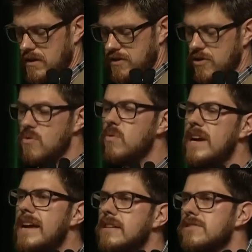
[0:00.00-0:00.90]
So they're
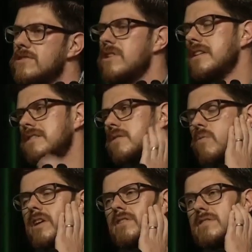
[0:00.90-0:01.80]
reconstructing
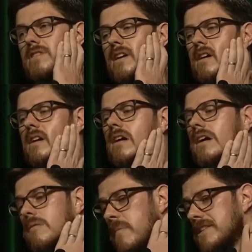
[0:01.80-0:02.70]
what you're seeing
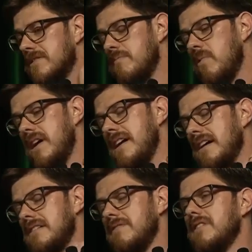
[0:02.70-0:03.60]
based on brain
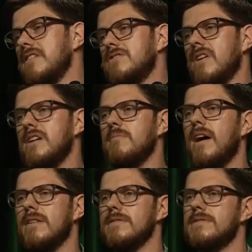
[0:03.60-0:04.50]
activity and trained
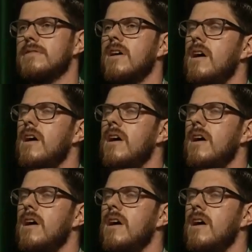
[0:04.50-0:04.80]
models.